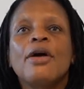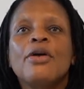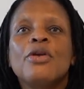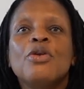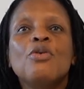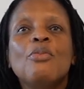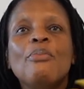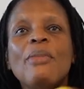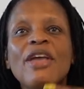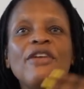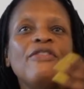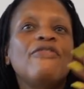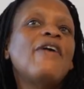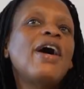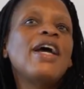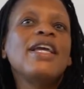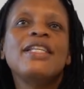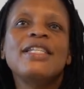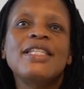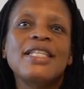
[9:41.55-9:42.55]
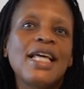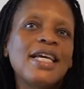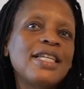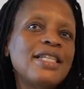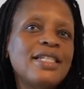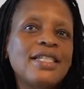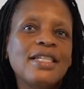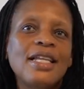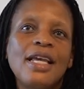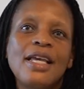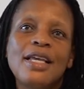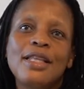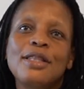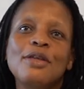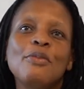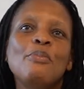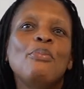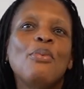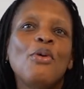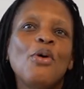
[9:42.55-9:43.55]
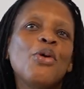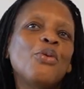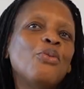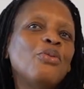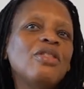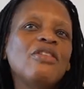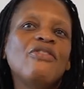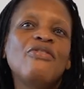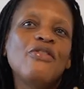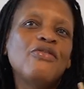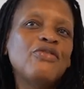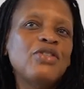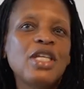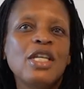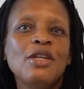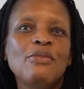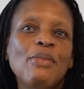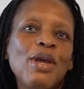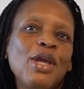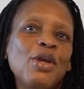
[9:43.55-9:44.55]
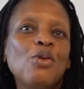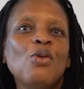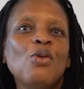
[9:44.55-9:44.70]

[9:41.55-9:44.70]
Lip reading: You may find that the boy with 15 may